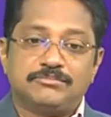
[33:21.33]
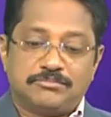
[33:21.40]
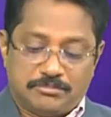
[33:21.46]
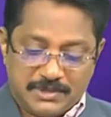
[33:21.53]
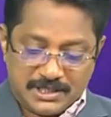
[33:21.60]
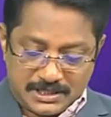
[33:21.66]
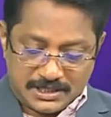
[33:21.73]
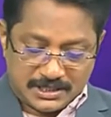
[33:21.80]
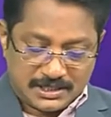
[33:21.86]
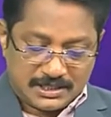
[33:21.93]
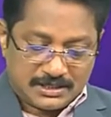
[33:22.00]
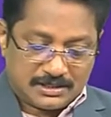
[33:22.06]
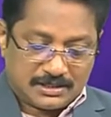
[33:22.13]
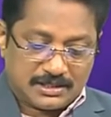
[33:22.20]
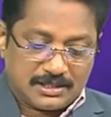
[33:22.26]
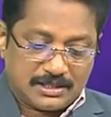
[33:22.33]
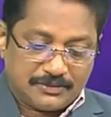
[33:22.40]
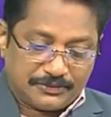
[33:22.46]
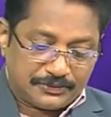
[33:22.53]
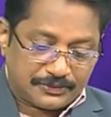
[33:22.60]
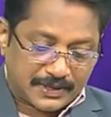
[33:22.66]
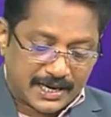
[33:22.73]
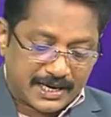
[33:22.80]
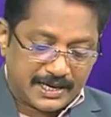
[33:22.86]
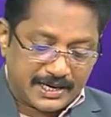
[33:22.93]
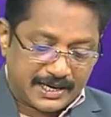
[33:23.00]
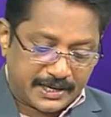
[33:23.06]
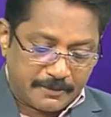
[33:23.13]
means Friday